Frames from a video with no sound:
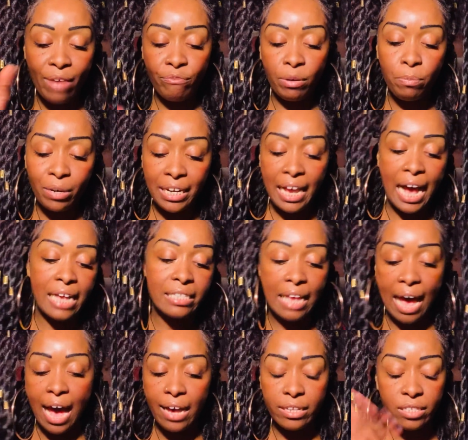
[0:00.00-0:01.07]
everybody has
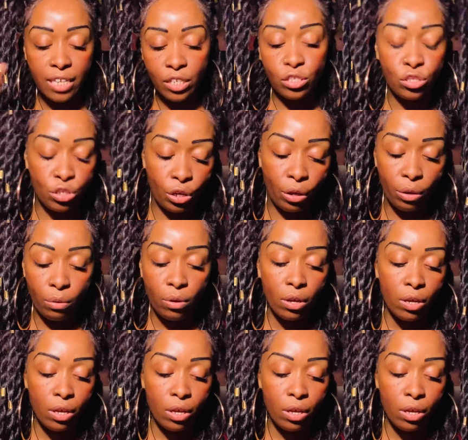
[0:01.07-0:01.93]
access to